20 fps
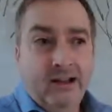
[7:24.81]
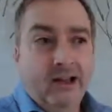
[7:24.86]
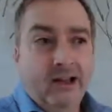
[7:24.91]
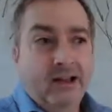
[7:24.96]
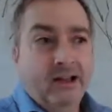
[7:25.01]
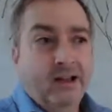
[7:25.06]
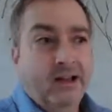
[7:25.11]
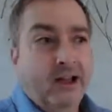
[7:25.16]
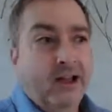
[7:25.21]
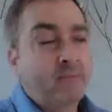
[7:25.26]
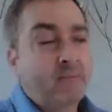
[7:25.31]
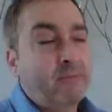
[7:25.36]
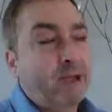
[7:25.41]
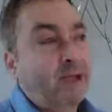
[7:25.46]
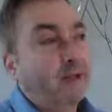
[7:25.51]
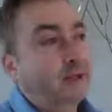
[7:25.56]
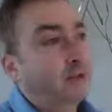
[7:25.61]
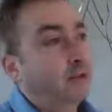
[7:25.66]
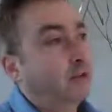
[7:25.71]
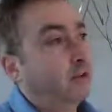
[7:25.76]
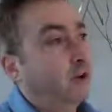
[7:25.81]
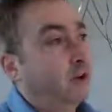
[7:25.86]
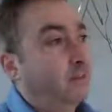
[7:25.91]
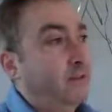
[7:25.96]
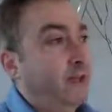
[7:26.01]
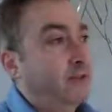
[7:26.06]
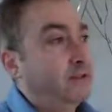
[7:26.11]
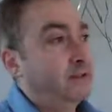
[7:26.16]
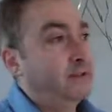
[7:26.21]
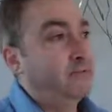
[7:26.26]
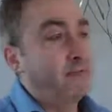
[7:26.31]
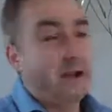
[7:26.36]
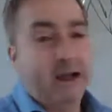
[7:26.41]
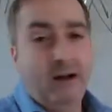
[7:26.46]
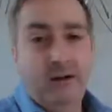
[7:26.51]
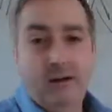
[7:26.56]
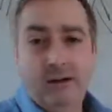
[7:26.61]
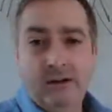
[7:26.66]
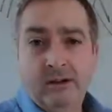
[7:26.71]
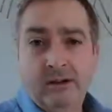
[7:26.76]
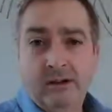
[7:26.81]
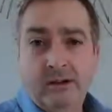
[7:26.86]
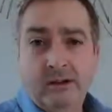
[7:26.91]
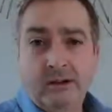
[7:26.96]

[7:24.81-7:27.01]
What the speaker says: and I make a comment about